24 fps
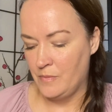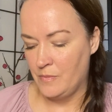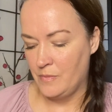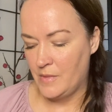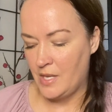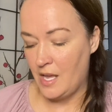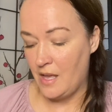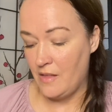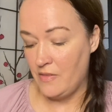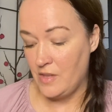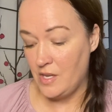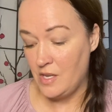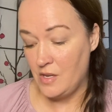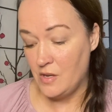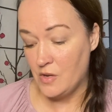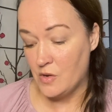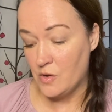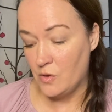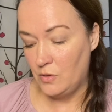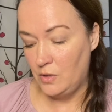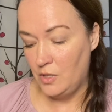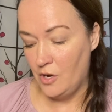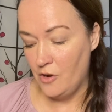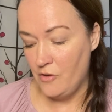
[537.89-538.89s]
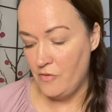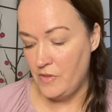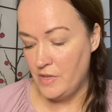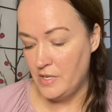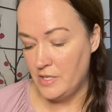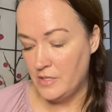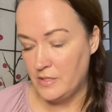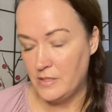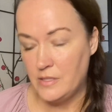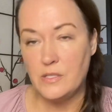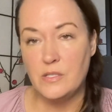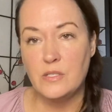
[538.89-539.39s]
Can the ego learn
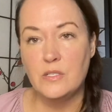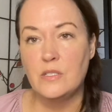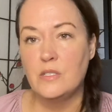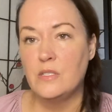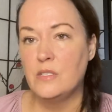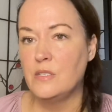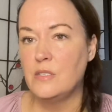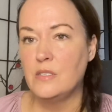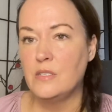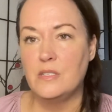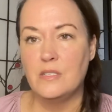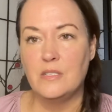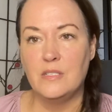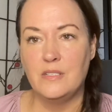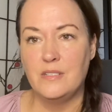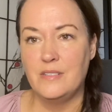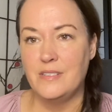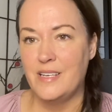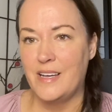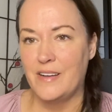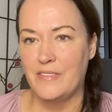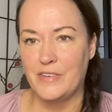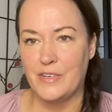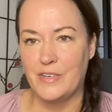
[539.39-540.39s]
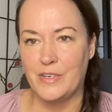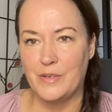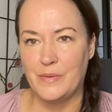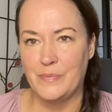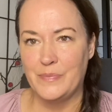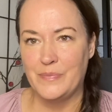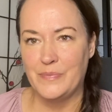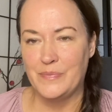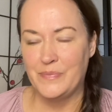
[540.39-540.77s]
this? Never.